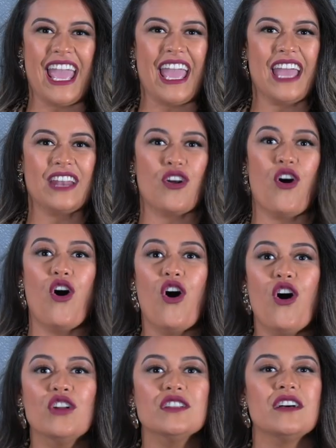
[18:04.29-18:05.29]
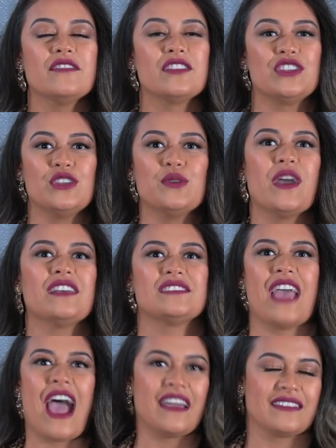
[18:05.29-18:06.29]
and all of the U.S.
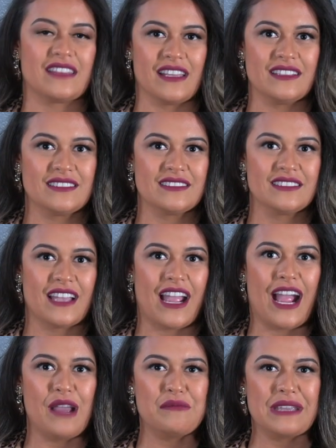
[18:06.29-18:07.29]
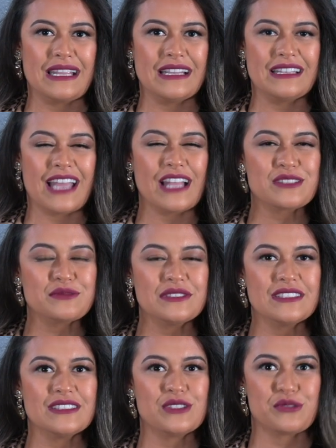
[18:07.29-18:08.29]
athletes. I mean, that's
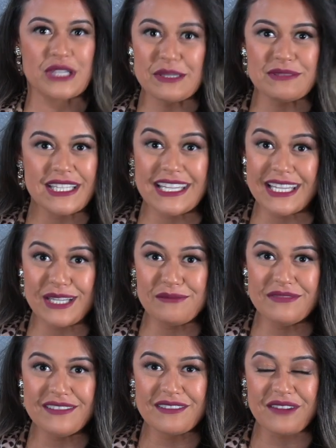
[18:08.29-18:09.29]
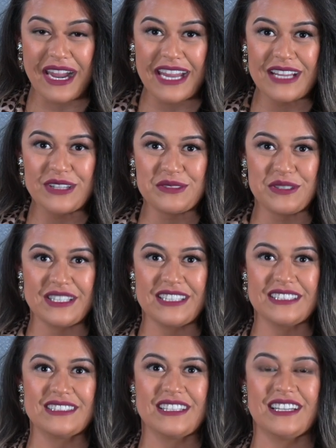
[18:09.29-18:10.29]
when the dream team, right,
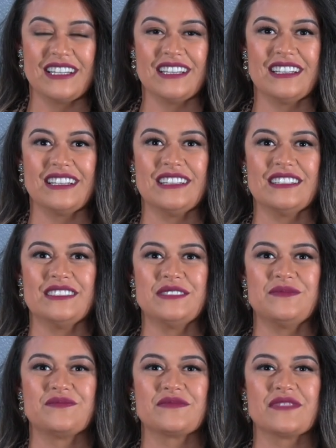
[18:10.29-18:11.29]
with for